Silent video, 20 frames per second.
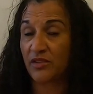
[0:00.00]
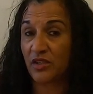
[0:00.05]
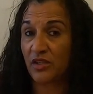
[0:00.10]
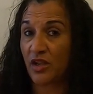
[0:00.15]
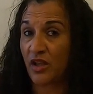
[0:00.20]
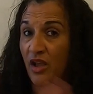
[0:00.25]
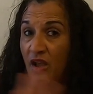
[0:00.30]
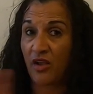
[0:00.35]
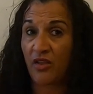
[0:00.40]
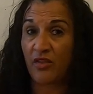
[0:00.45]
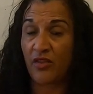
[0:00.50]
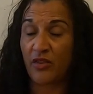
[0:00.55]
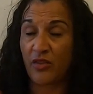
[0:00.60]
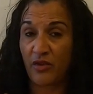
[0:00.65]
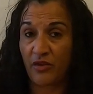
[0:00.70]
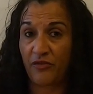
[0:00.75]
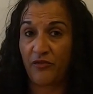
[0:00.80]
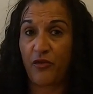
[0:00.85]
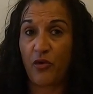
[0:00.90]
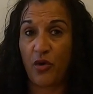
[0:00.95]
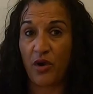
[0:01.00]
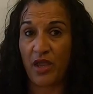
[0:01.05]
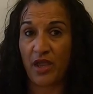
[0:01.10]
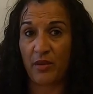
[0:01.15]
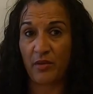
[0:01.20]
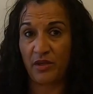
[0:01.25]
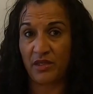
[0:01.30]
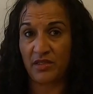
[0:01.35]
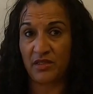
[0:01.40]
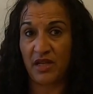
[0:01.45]
and the four
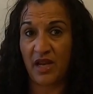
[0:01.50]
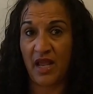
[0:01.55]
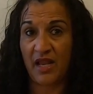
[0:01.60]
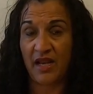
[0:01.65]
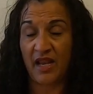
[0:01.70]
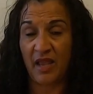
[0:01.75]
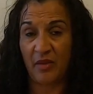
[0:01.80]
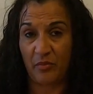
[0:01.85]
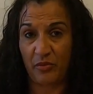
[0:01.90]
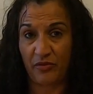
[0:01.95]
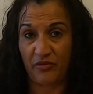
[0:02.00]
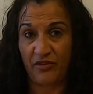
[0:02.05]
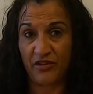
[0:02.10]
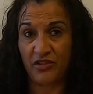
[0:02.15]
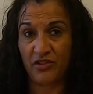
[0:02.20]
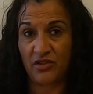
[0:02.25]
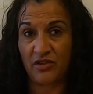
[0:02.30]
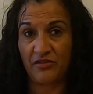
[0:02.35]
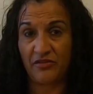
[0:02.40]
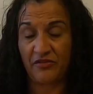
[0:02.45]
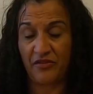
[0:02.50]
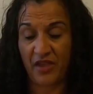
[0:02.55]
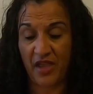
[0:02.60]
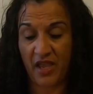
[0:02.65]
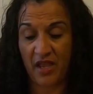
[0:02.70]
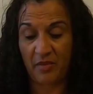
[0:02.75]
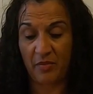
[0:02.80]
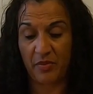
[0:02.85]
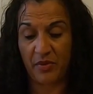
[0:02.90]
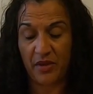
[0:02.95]
areas that I named: provision of
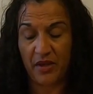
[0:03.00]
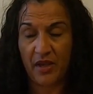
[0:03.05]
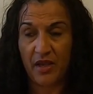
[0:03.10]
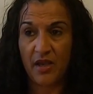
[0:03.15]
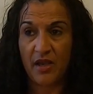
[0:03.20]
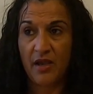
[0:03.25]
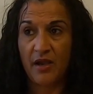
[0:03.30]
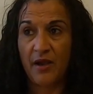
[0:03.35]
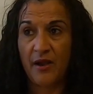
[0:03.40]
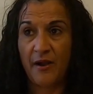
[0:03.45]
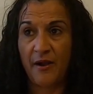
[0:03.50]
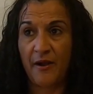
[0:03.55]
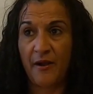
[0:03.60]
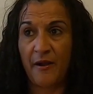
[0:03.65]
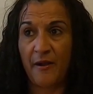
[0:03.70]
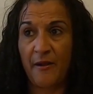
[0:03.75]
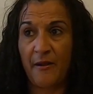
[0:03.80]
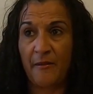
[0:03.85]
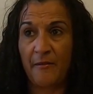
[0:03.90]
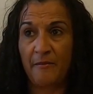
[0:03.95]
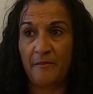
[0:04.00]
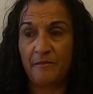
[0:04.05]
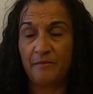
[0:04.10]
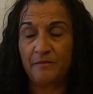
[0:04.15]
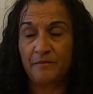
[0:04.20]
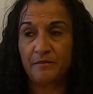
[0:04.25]
FAPE, FAPE,